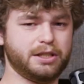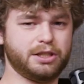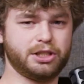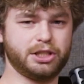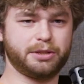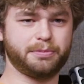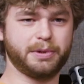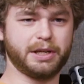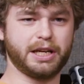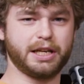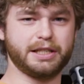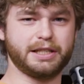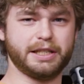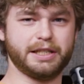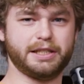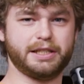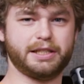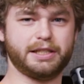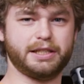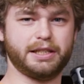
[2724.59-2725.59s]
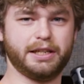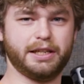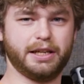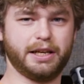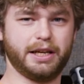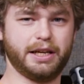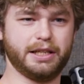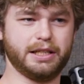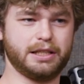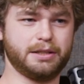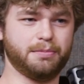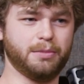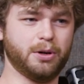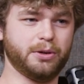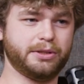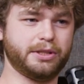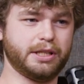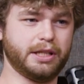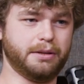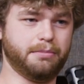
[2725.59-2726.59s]
just because it's
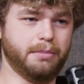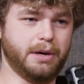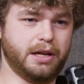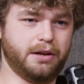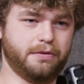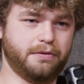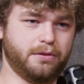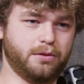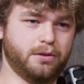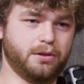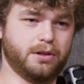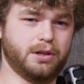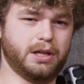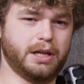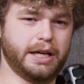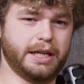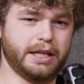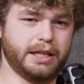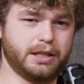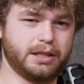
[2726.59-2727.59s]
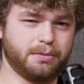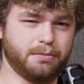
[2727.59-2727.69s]
mostly metaphor and it's